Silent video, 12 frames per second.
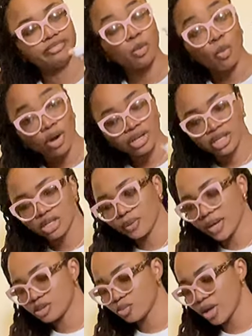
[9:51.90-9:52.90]
1 kilo
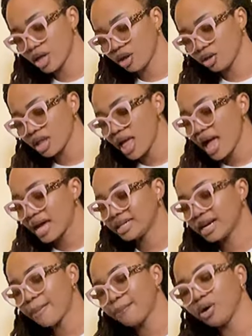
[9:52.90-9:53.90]
as well. And
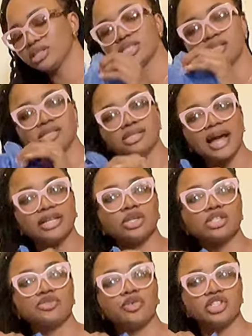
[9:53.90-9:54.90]
then I bought these
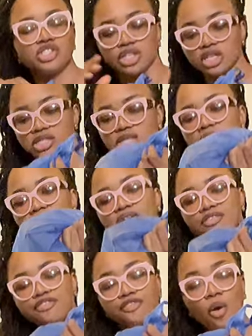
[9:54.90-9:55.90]
Titus fishes,
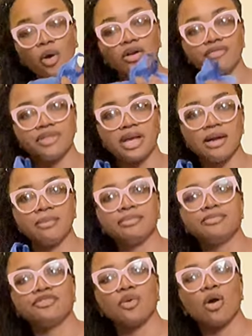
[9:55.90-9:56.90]
4 of them,
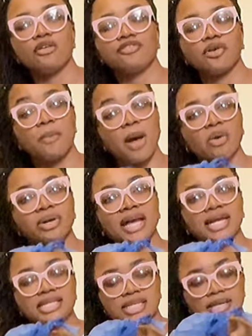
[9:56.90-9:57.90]
for
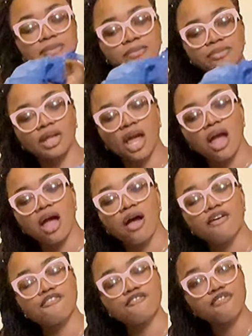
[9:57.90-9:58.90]
£4.80.
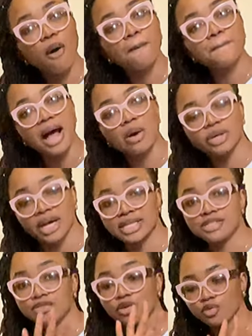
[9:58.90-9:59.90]
£4.80 for